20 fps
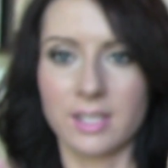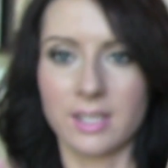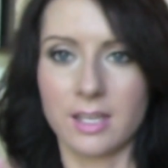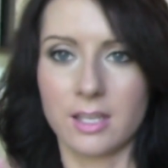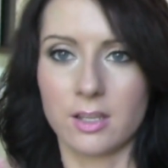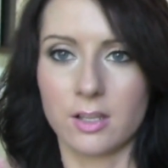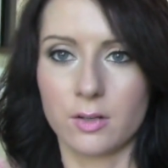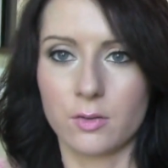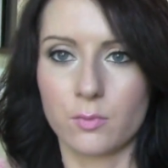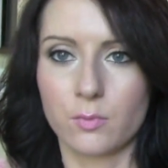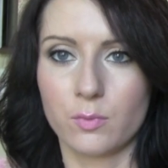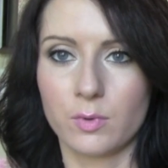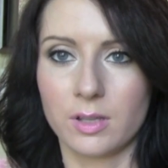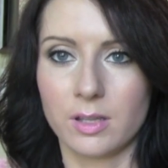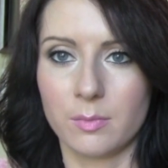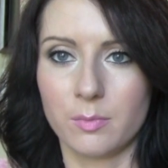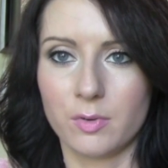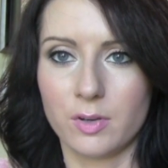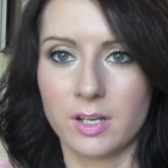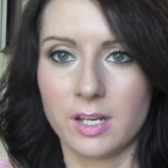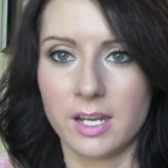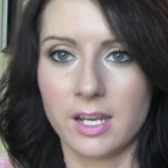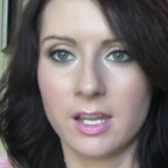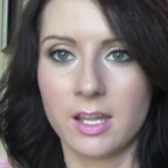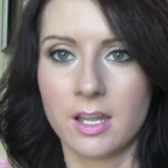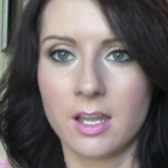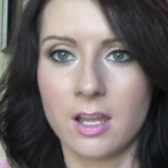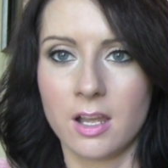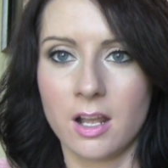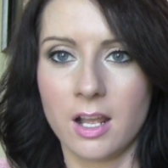think that'd look really pretty
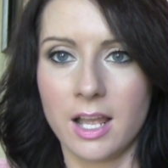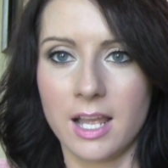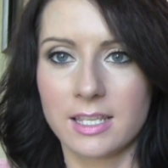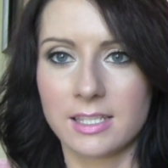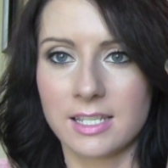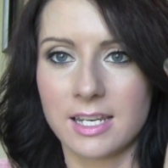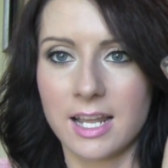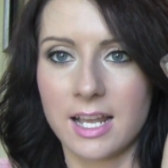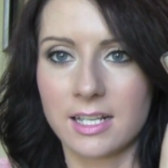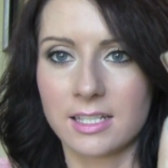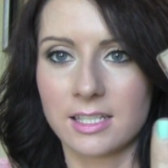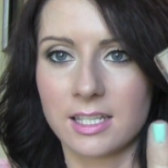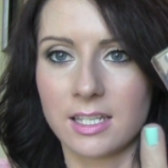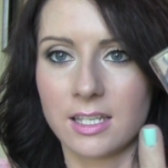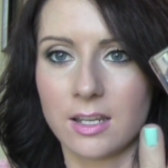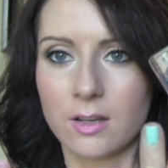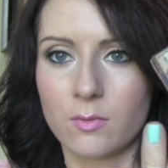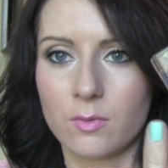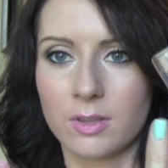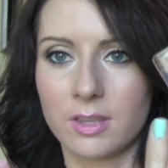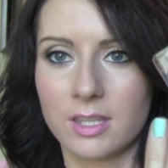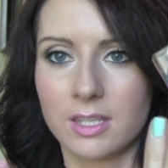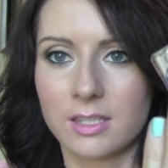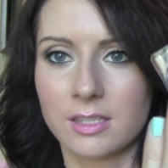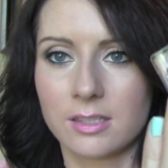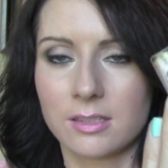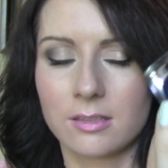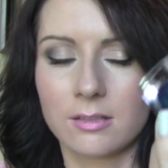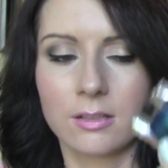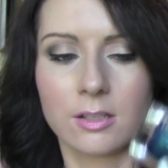as an accent nail with
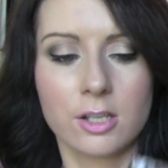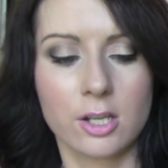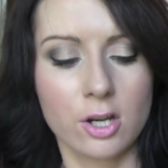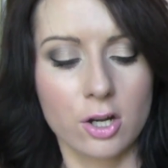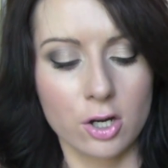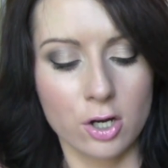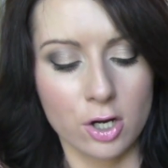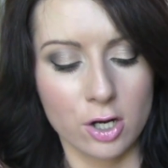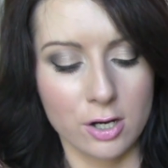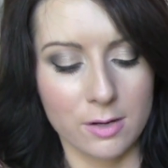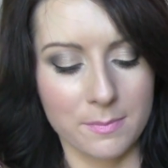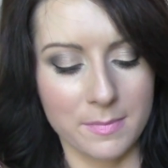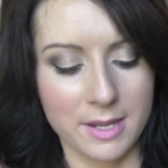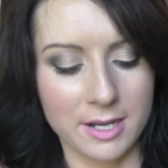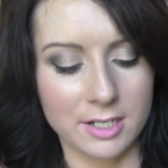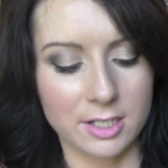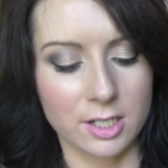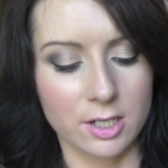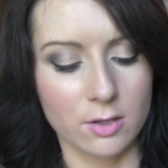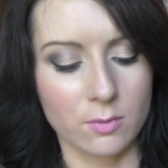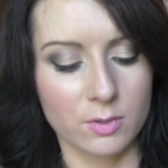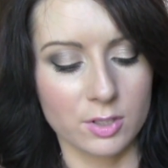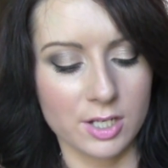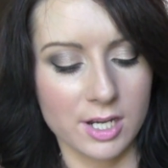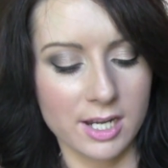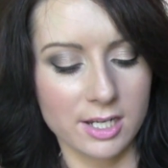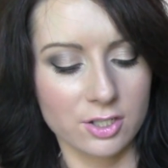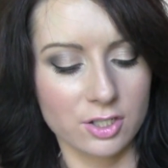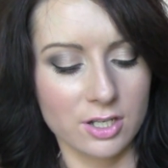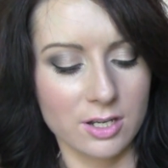this current manicure, which
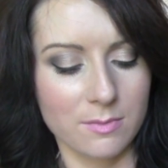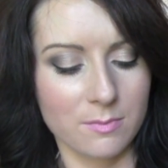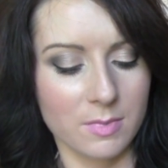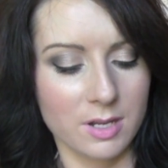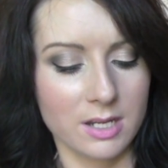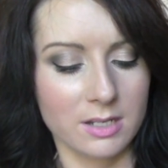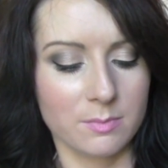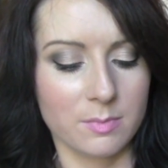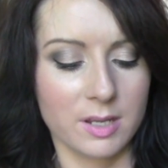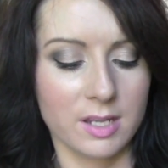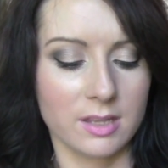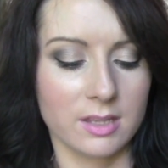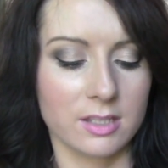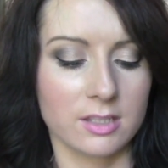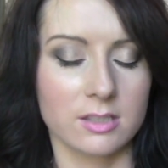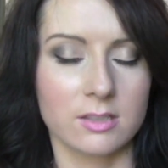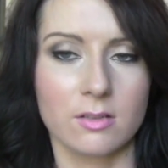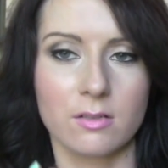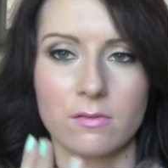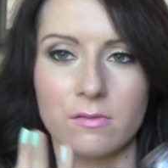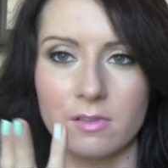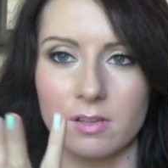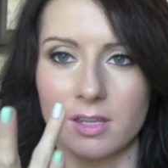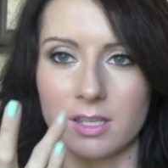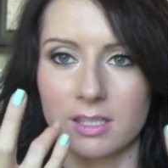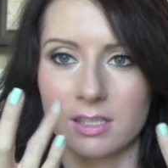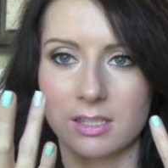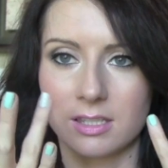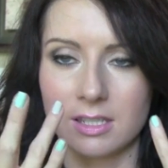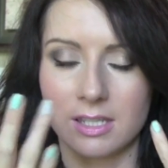actually I might paint this over
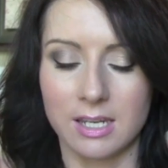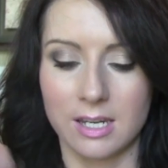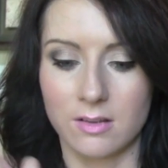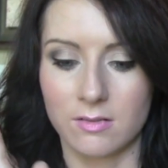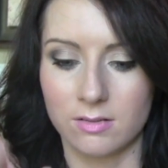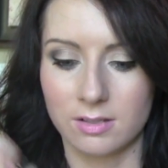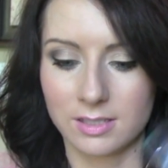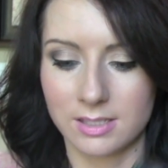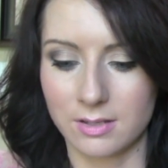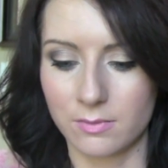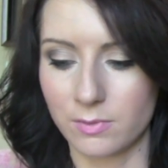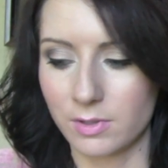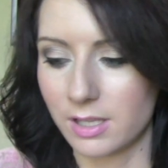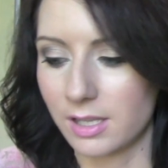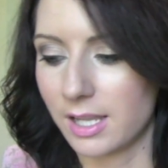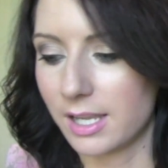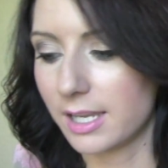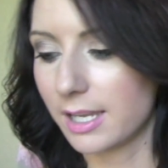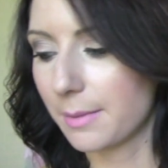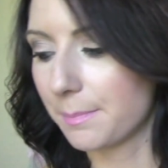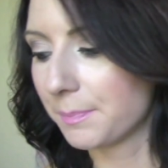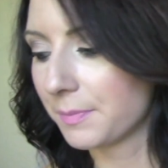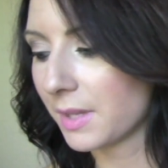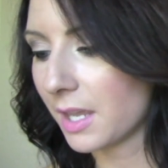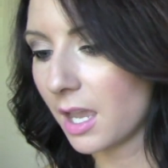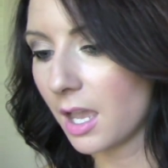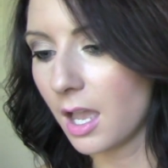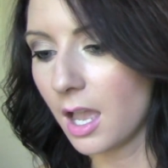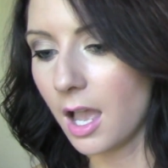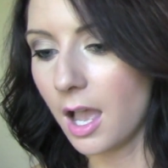this nail because I really like it.
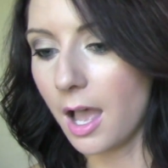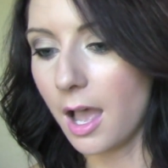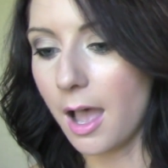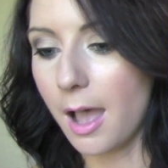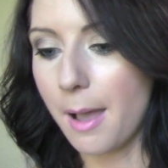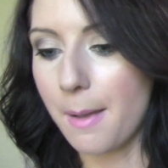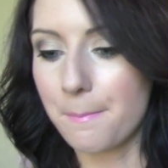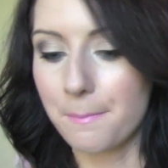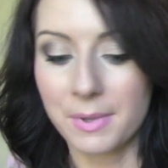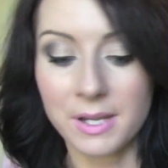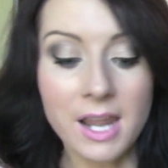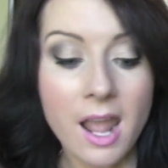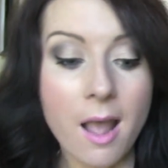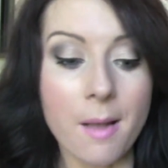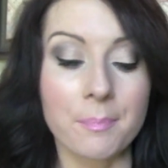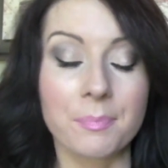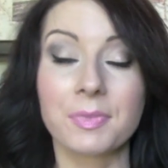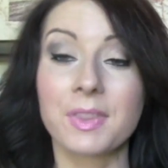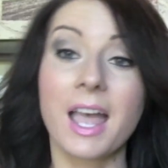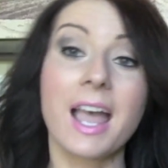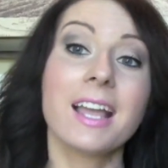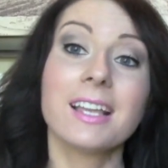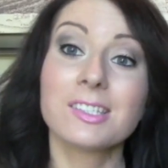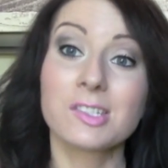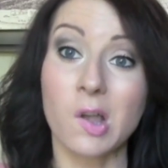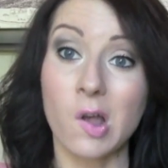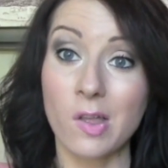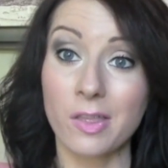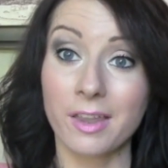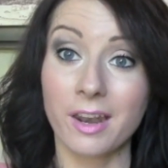Um, but yeah, that
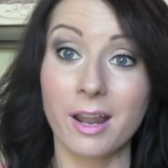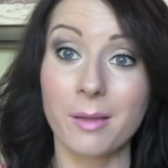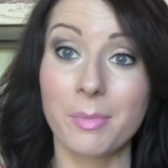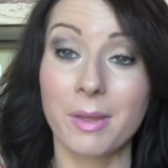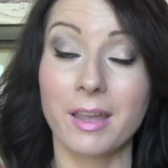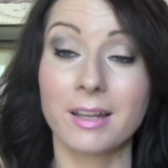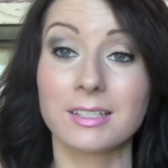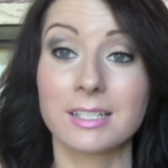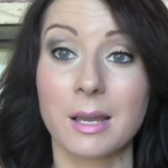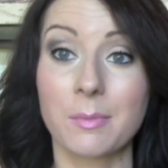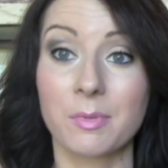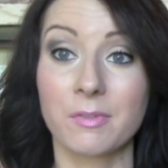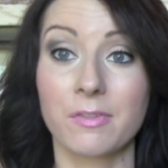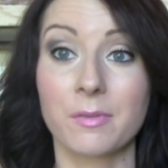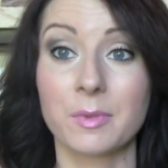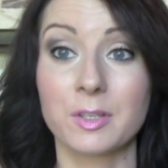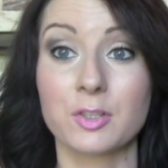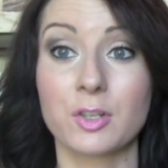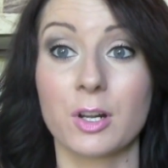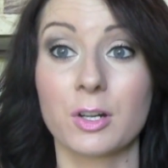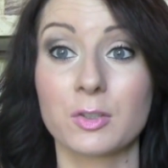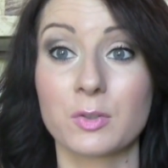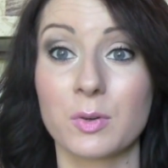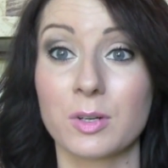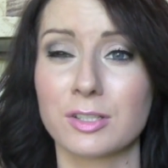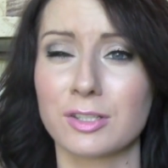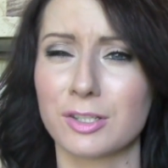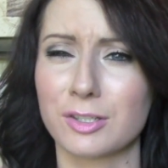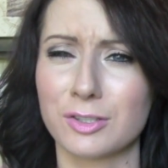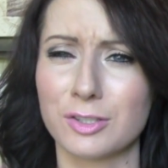is all that I picked up from the
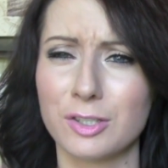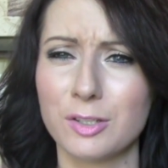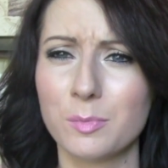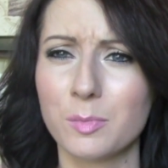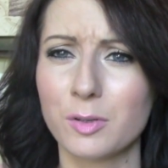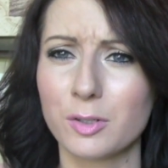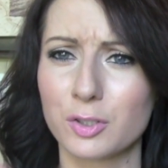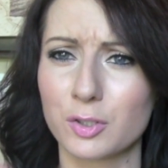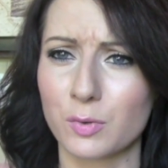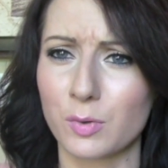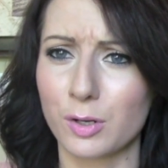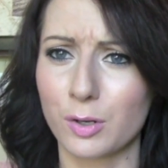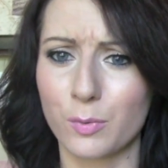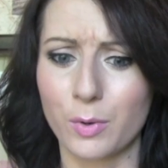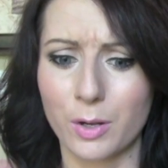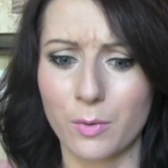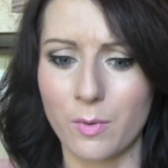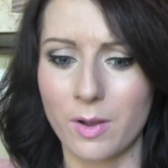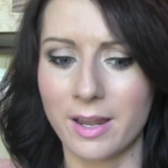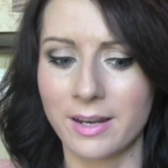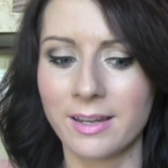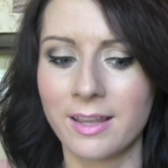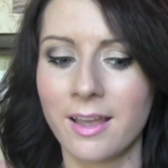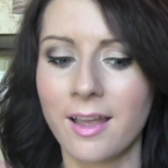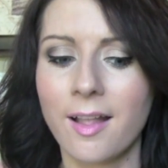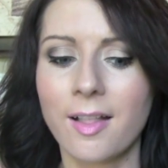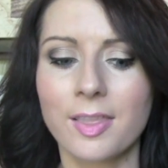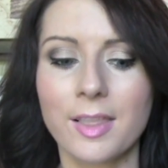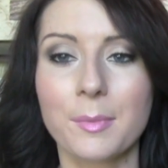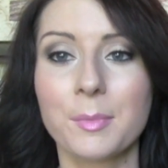drugstore. It's a super short, quick one.
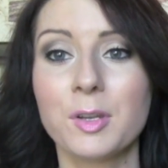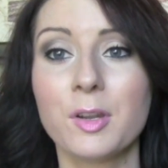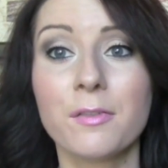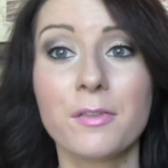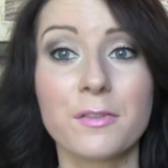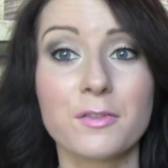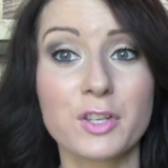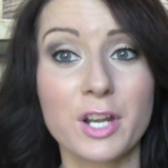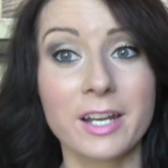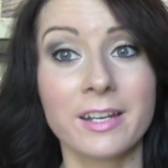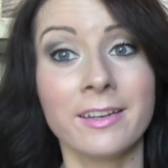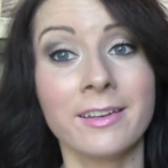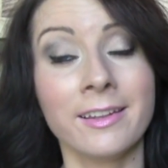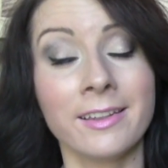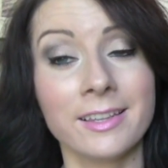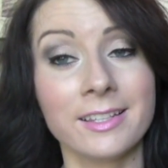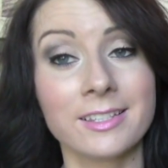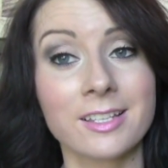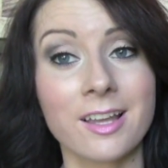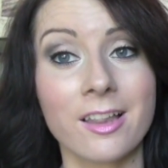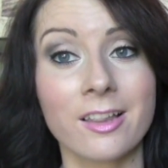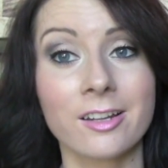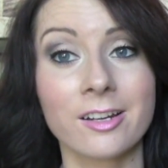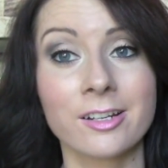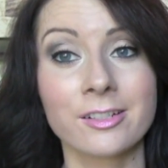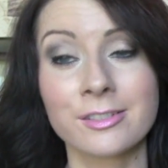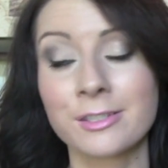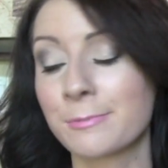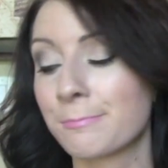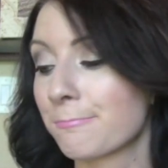Let me know if you've tried any of these
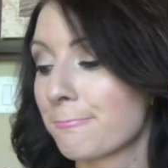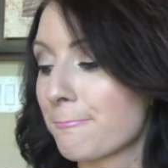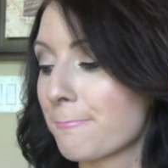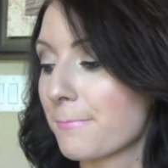colors.